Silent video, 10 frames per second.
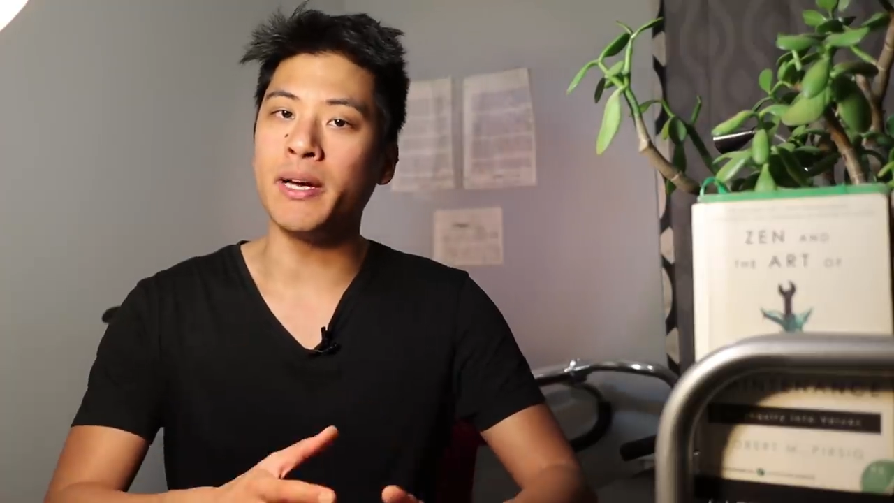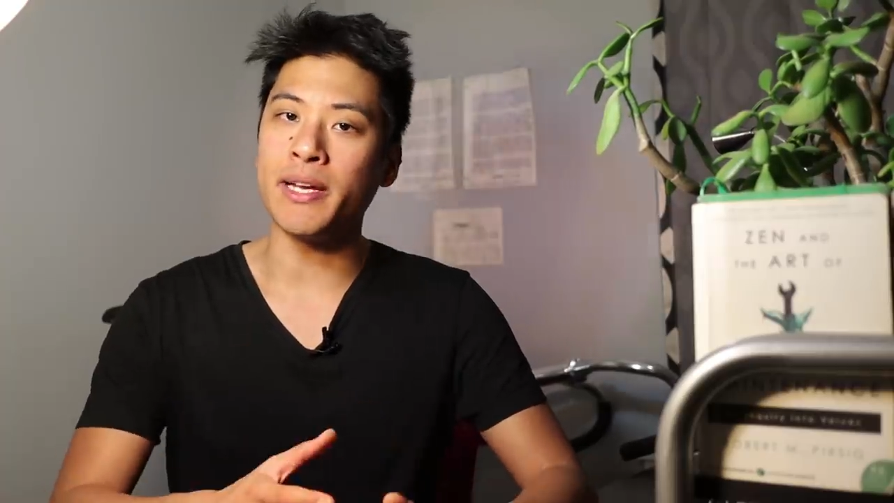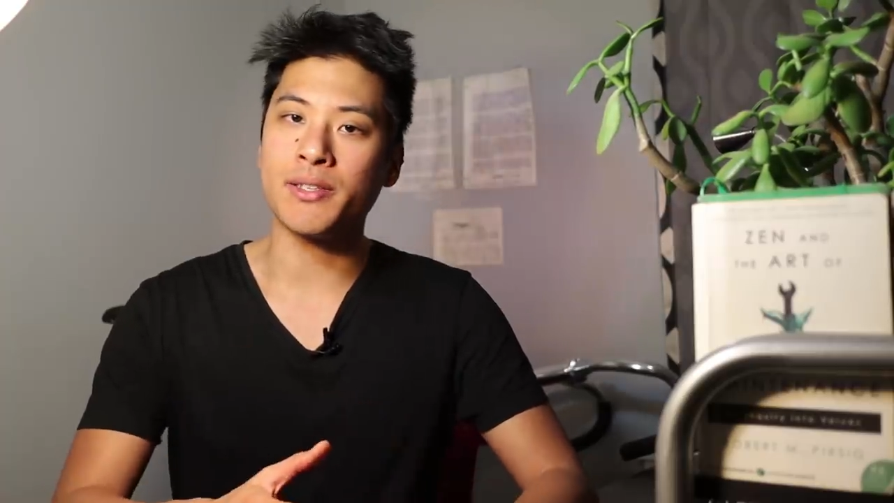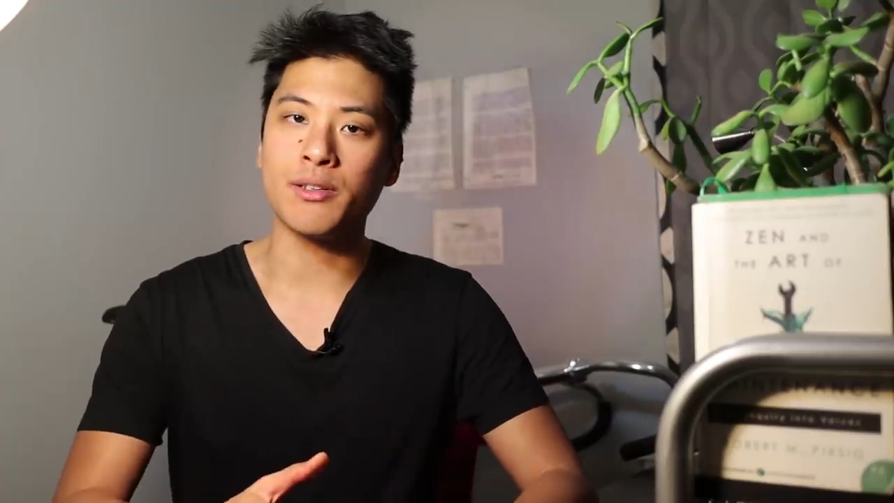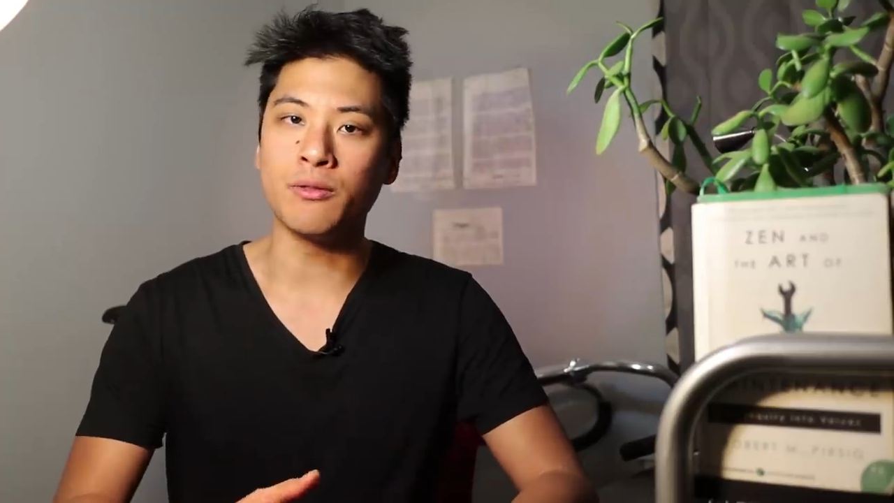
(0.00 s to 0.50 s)

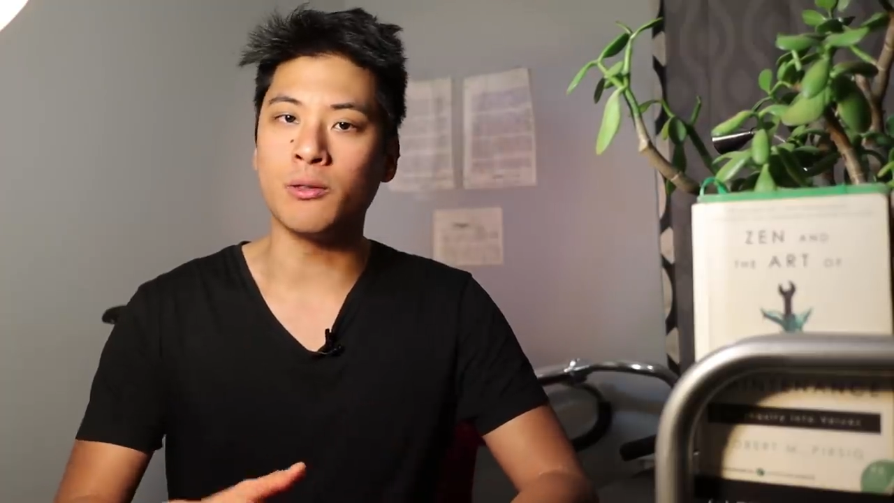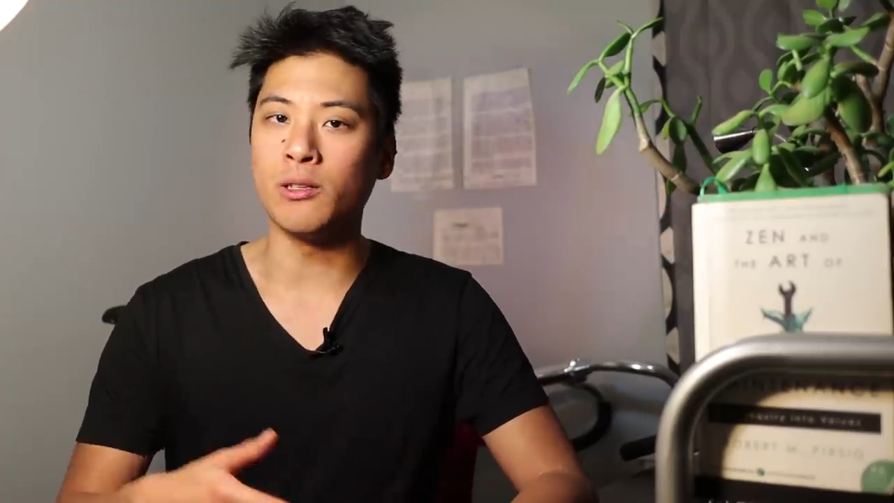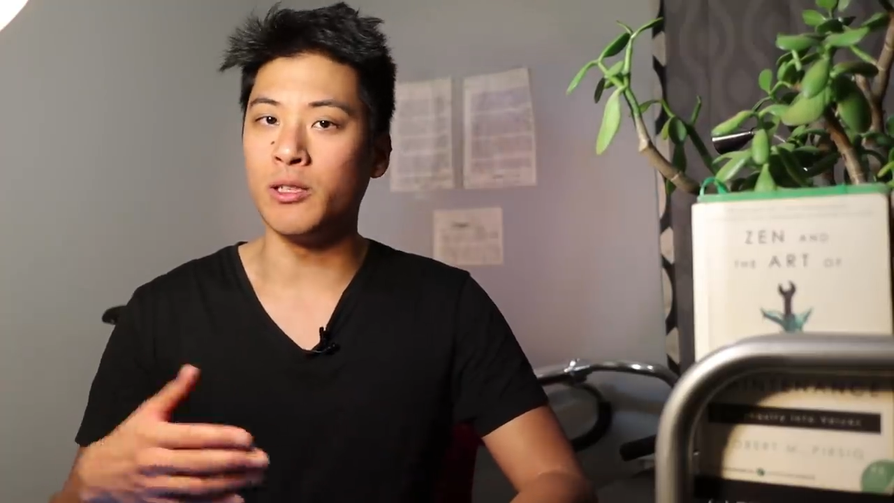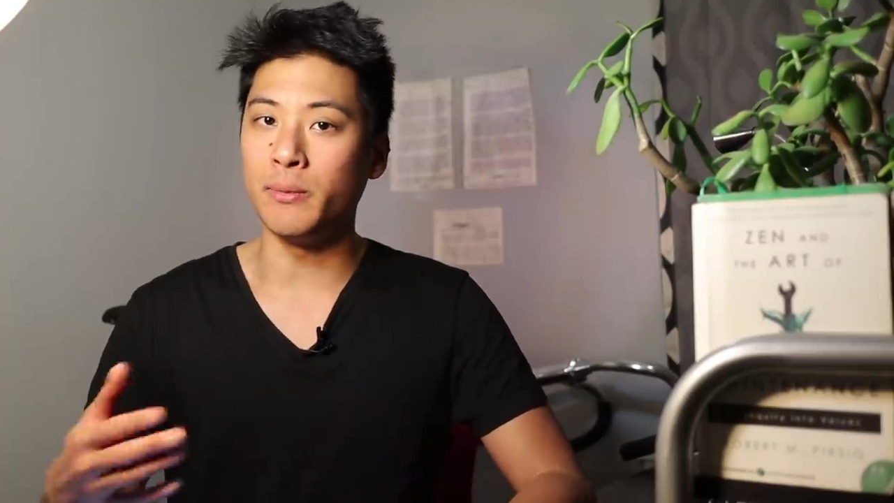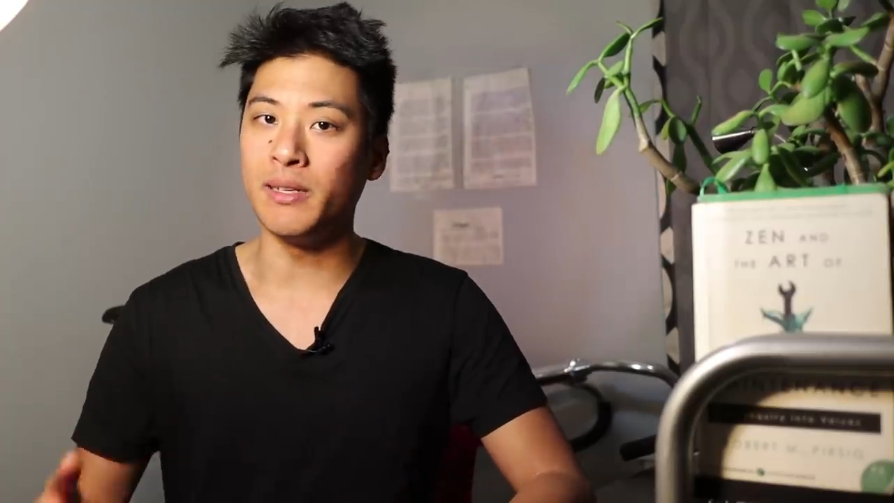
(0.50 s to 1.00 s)
bikes over
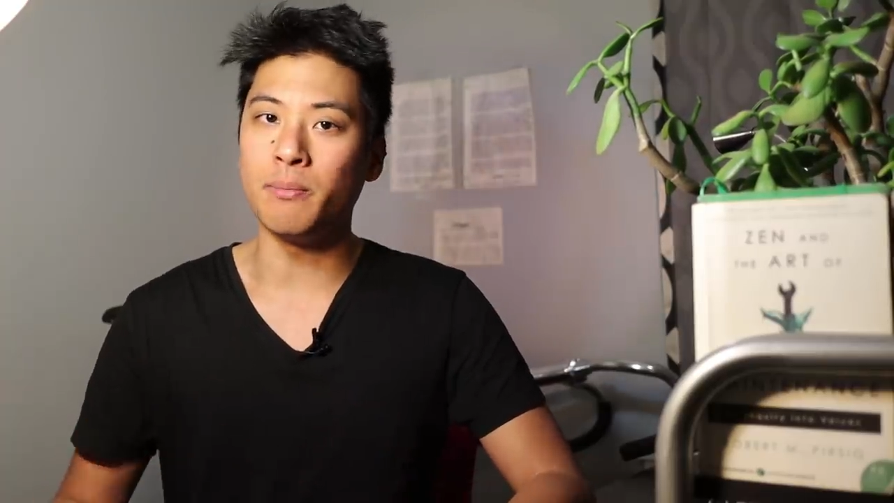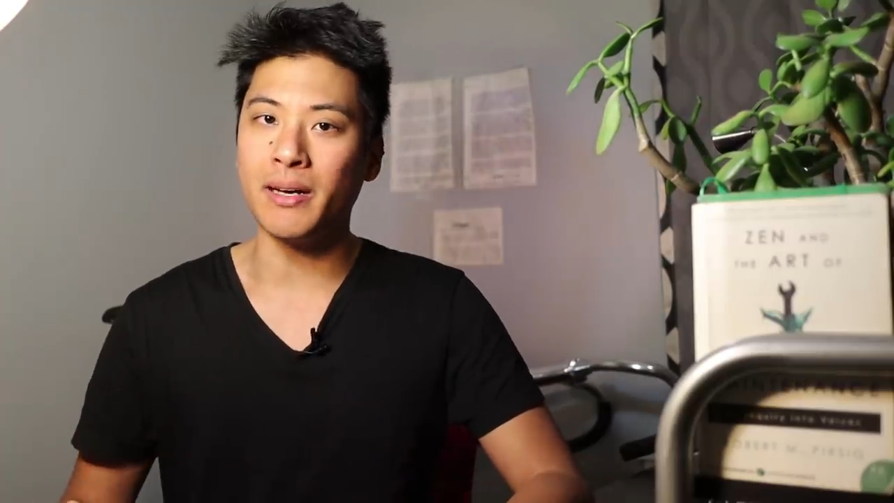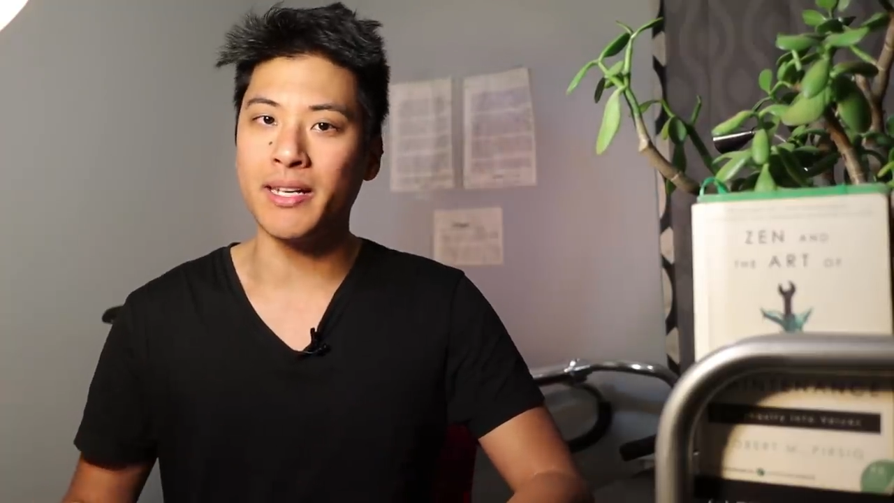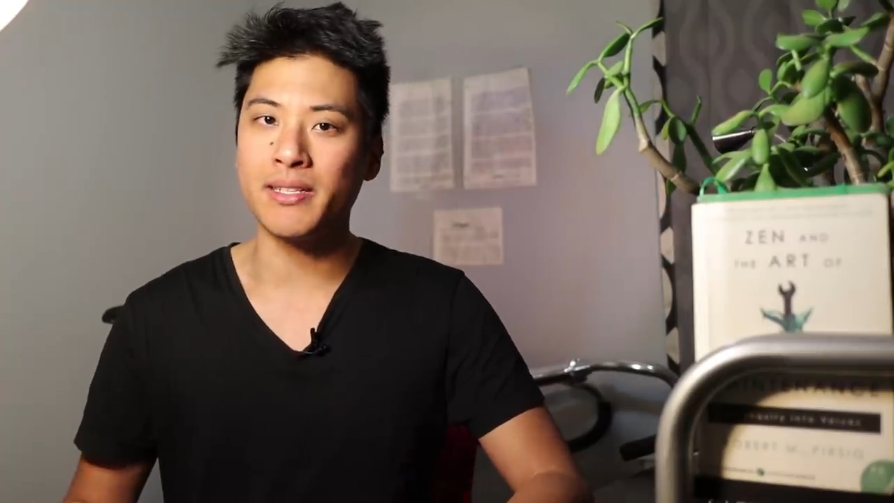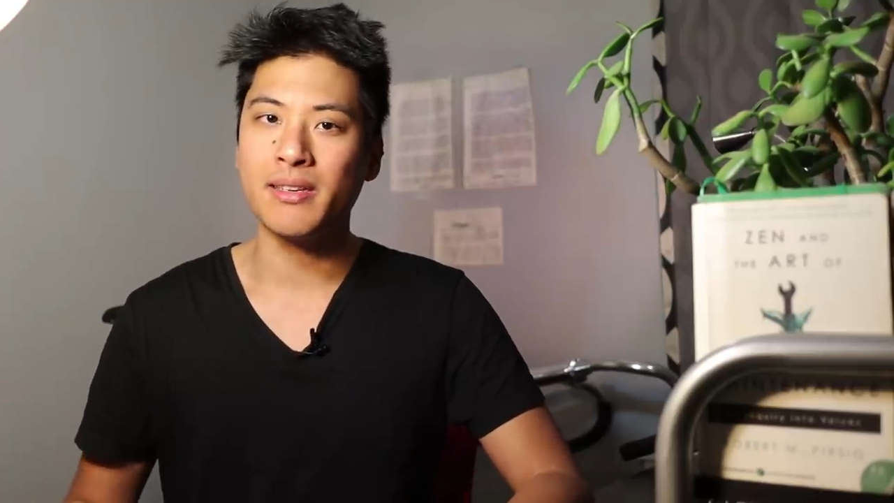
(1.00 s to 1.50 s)
aluminum
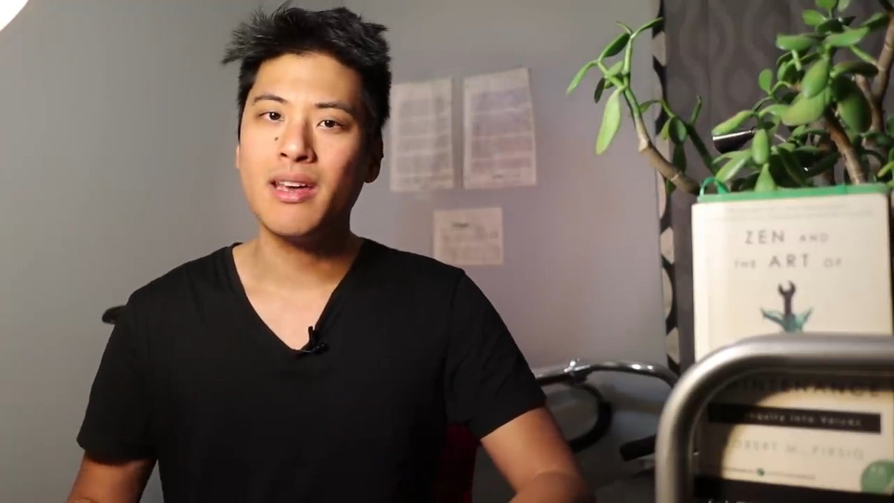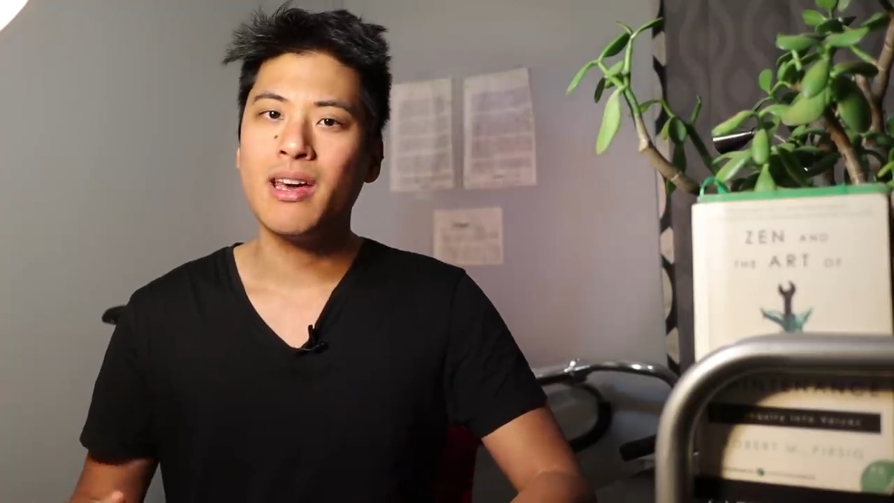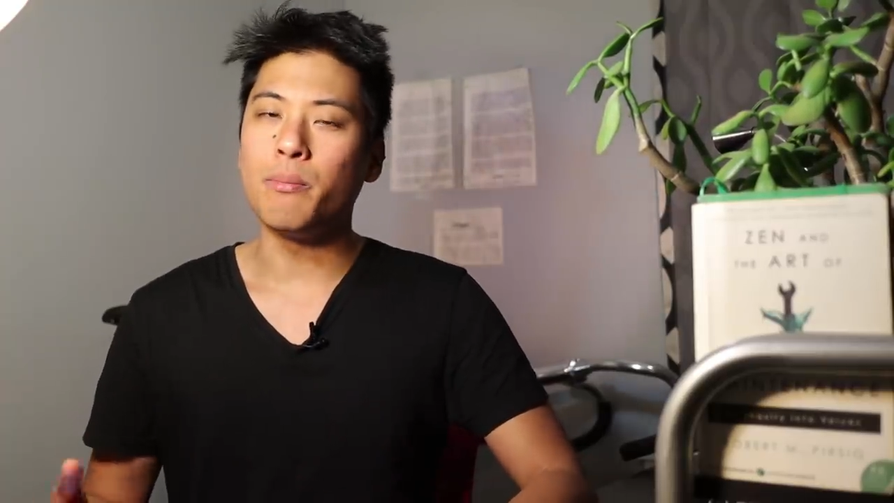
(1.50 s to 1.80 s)
bikes,